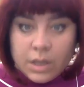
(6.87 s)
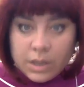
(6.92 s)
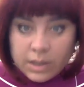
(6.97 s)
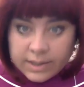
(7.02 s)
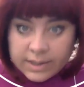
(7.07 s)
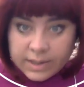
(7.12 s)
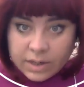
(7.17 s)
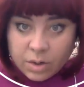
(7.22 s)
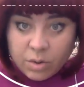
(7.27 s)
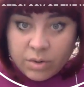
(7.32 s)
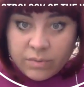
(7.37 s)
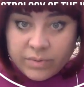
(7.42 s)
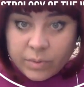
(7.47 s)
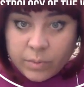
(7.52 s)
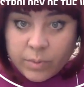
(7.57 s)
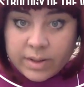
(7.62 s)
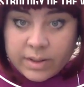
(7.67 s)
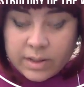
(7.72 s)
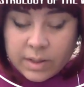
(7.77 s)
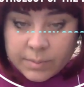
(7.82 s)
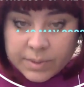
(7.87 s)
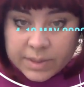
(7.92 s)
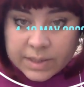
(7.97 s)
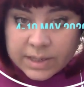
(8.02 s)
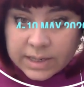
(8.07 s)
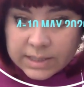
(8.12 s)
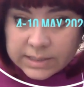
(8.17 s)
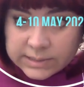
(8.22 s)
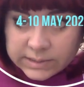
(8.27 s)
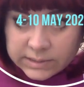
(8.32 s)
Hello everyone, I'm
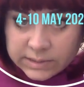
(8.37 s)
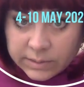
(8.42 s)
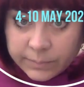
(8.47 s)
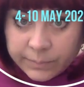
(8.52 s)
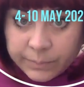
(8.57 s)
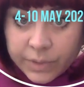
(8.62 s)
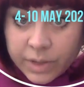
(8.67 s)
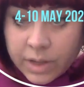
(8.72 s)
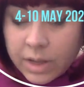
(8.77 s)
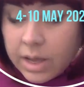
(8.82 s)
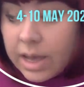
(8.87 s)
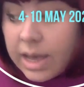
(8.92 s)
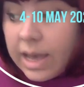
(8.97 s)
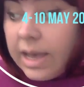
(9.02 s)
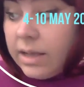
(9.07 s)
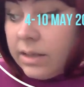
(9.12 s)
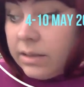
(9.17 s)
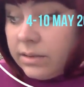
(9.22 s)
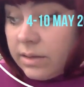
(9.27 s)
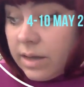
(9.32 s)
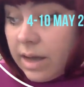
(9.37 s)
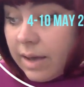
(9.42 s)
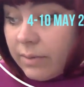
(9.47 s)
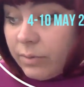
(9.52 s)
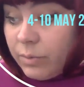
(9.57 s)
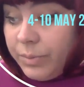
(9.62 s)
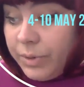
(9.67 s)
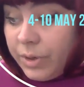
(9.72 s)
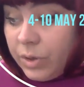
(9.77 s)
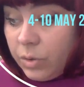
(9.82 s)
Krasi, and I
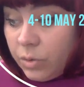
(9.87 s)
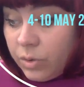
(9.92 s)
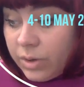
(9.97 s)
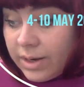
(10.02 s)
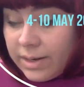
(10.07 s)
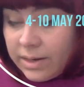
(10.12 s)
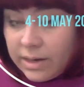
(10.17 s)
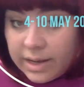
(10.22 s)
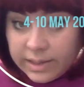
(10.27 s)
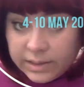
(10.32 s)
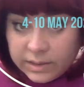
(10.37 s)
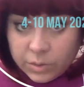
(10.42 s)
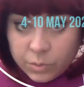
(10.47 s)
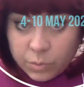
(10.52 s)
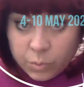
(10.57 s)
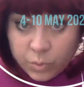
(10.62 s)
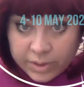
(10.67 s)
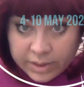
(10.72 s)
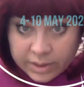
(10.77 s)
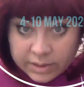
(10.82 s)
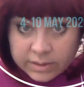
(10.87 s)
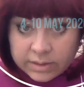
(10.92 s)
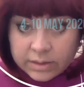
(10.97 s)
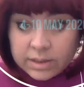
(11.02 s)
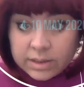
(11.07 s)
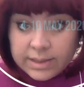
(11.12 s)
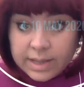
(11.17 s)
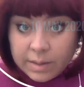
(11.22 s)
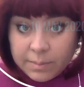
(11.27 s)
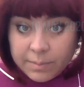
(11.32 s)
will be looking at the week
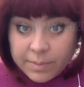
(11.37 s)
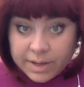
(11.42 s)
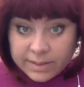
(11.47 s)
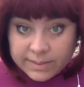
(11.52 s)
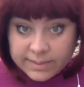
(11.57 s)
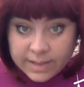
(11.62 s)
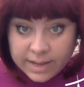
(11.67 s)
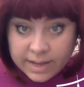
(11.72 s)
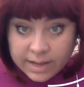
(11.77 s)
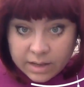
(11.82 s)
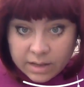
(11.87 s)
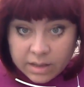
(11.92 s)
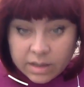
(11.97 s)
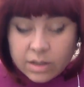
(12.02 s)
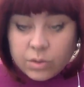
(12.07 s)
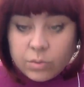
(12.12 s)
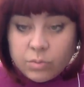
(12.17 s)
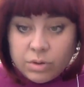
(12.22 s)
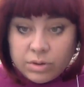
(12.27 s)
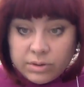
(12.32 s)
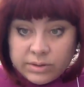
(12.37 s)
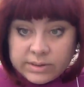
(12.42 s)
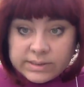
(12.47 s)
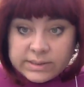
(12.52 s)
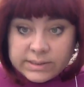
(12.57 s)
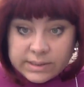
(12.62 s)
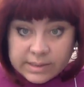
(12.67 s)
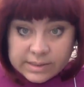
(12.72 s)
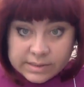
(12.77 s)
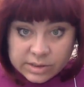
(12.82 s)
day by day and what the
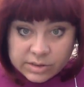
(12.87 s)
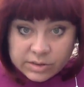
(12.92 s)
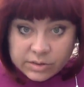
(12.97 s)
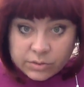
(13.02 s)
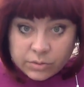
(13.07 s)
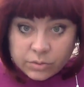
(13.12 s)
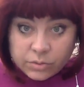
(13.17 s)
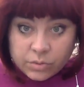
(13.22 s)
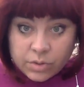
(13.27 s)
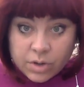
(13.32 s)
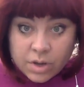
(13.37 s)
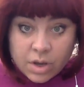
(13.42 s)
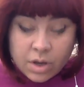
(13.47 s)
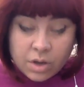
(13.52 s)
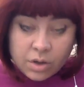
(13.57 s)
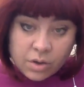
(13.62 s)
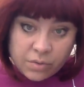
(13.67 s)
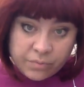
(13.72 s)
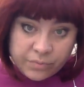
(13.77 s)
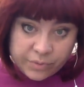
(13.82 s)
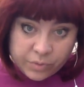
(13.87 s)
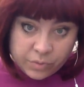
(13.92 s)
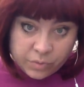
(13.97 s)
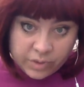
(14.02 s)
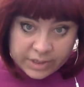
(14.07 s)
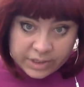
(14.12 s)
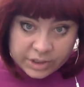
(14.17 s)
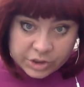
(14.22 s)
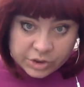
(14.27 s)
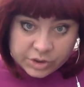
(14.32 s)
celestial
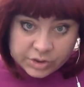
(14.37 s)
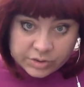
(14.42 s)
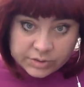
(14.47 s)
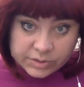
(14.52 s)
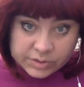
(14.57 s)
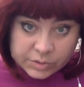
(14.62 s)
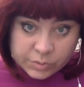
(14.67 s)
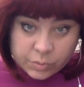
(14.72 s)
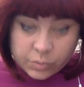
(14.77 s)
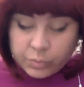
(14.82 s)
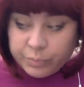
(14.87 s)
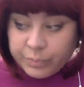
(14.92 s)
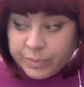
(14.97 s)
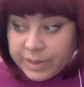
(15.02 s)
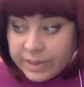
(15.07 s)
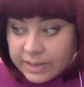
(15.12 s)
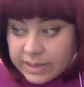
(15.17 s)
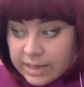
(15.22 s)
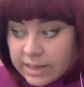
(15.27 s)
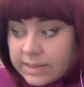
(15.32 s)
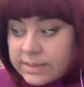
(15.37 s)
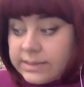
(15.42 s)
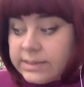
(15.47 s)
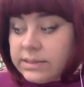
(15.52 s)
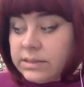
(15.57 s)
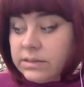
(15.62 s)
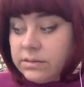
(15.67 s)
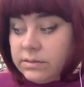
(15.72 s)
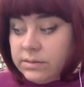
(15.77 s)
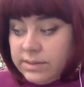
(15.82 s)
configurations will bring
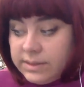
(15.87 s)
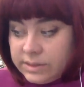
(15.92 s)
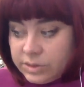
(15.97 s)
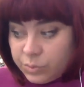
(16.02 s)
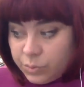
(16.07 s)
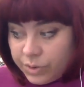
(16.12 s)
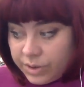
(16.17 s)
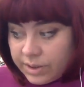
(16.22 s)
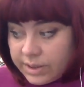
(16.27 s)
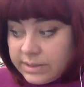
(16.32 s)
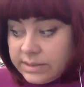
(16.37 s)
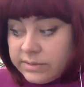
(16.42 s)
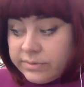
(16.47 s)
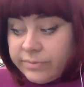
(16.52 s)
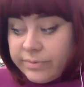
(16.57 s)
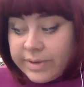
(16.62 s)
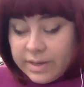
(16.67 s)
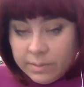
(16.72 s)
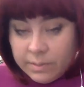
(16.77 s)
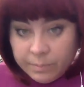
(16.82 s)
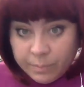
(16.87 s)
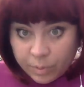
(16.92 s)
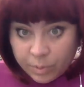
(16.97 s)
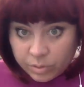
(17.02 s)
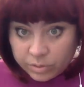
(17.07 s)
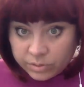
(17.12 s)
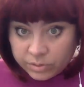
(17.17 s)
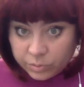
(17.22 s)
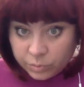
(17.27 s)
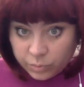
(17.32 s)
us this week. It's a very
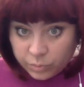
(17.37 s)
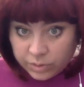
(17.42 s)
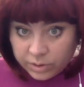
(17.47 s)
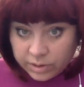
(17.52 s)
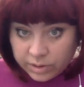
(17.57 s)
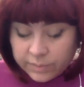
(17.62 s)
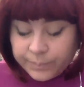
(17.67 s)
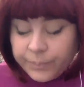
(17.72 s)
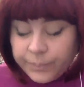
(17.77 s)
important week.